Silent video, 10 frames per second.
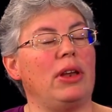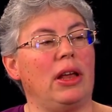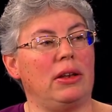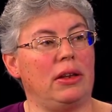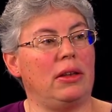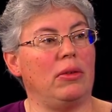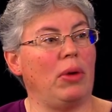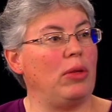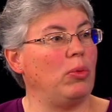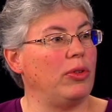and
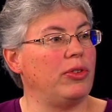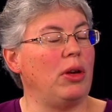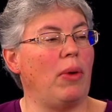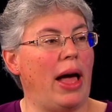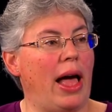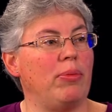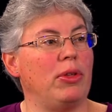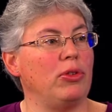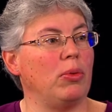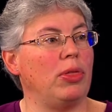and we'll see what
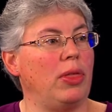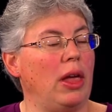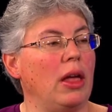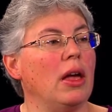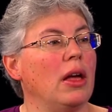happens with the